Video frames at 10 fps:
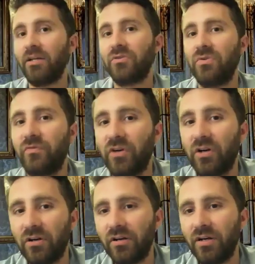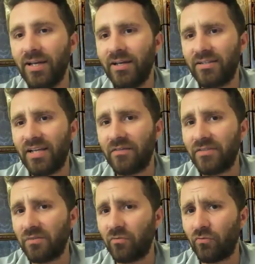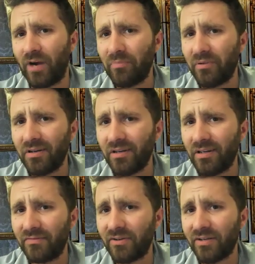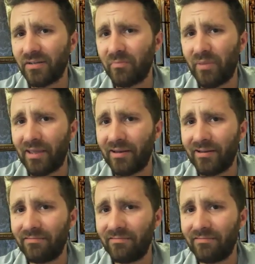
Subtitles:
so for her to have some replica fucking painted.